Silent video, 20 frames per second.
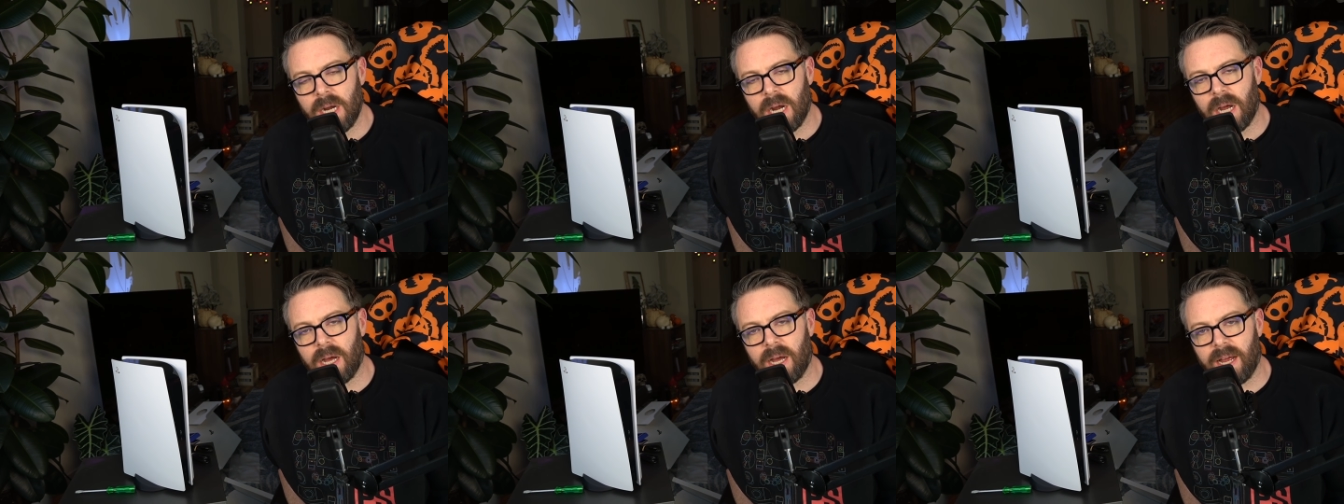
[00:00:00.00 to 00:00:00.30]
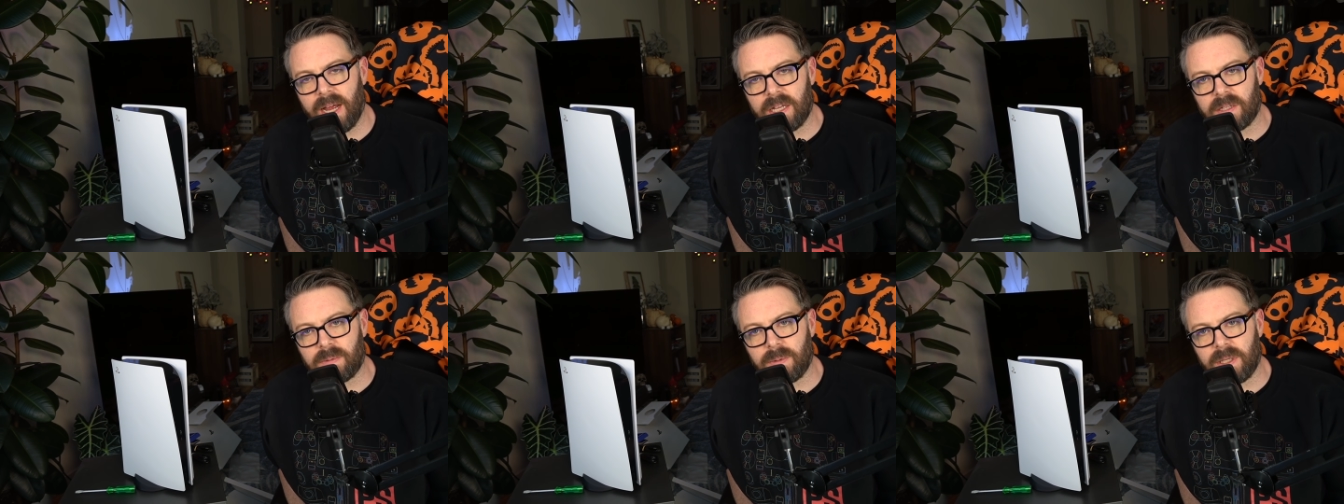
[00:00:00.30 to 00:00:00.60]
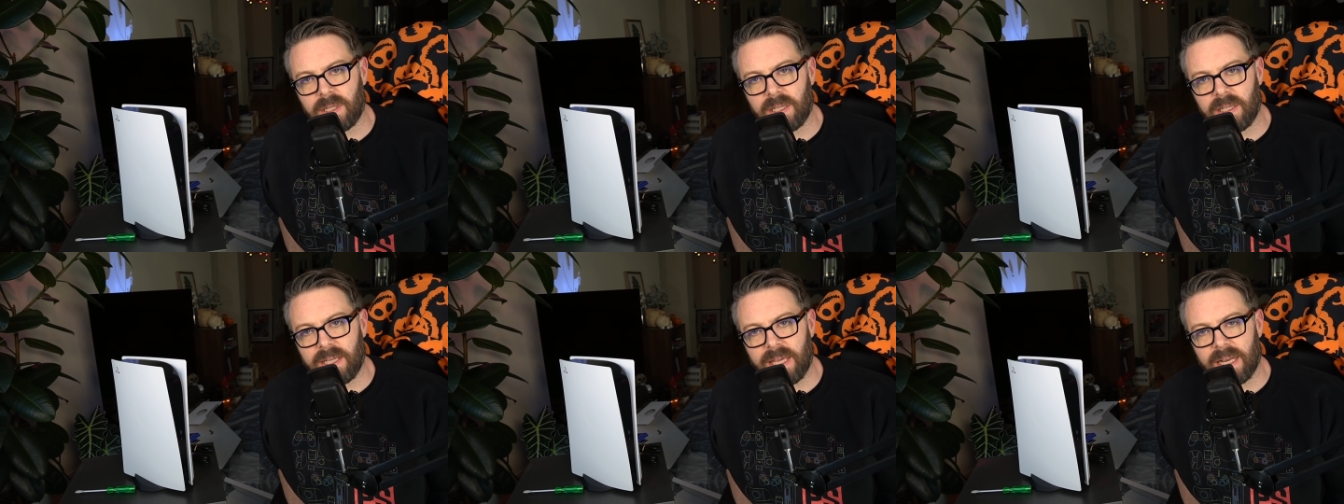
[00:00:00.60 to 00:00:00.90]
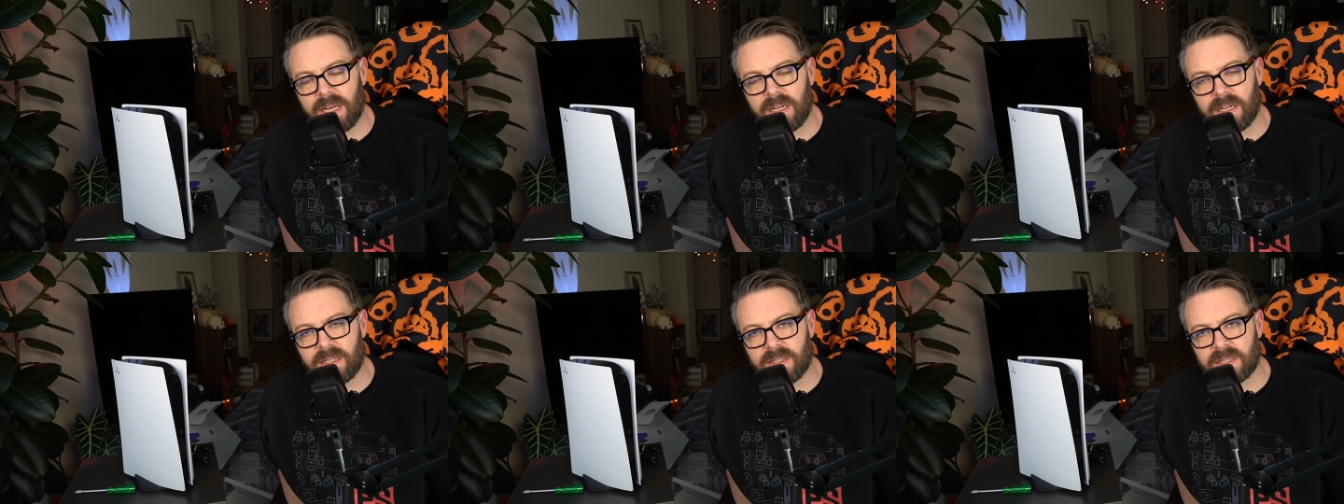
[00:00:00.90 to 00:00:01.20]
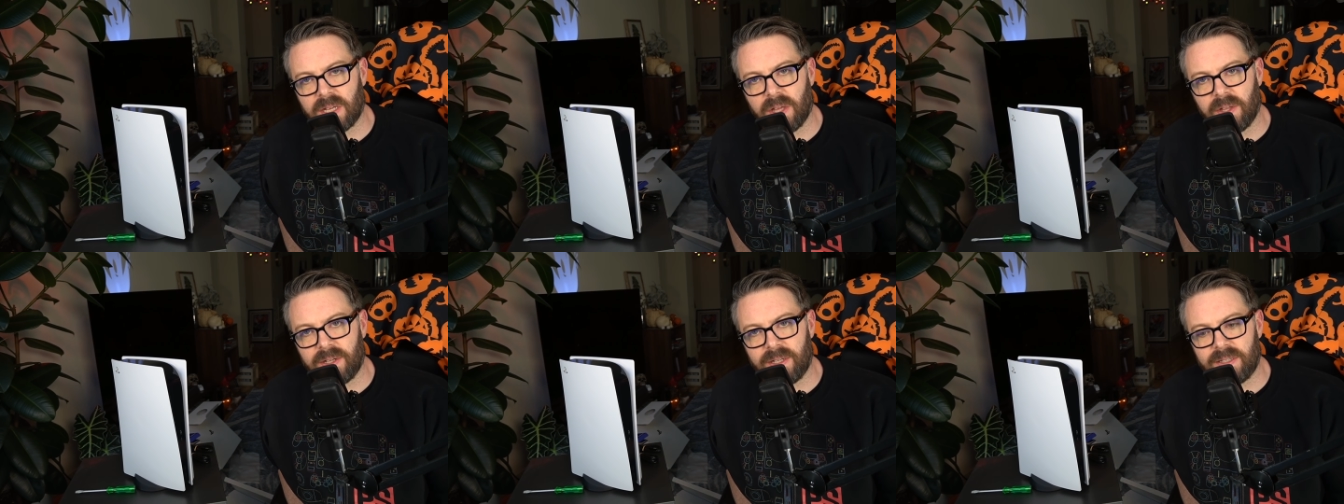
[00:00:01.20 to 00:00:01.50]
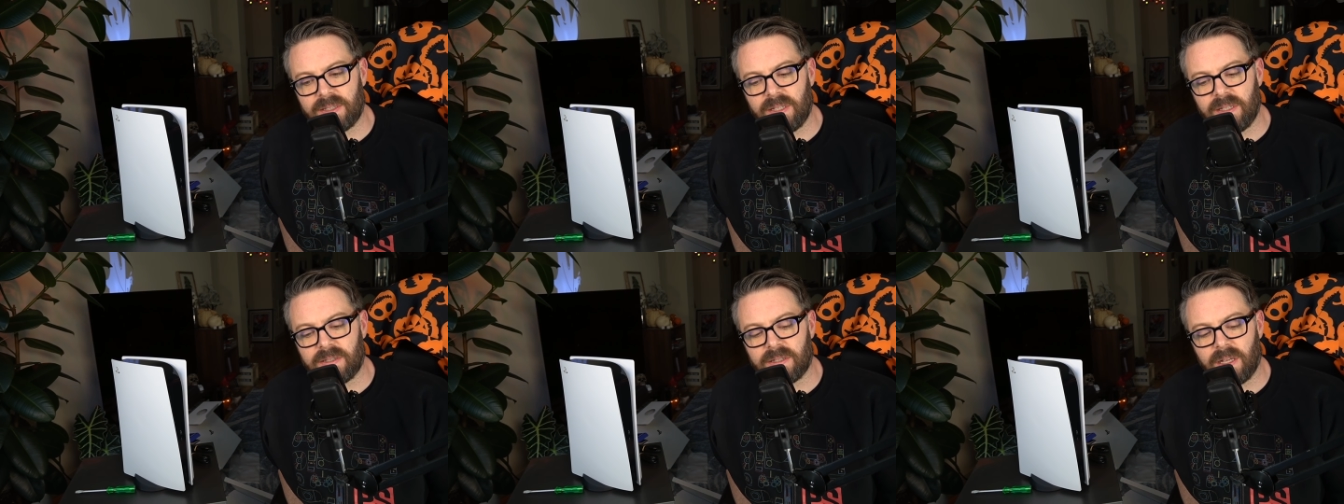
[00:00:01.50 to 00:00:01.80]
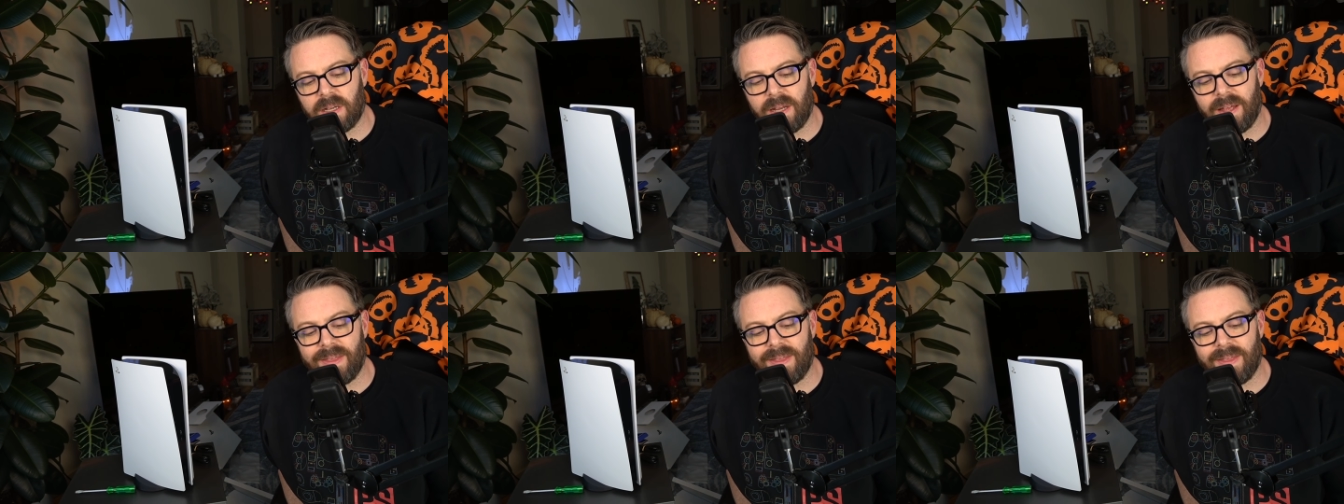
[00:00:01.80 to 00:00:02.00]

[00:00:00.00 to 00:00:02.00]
uh, as we get into this holiday season.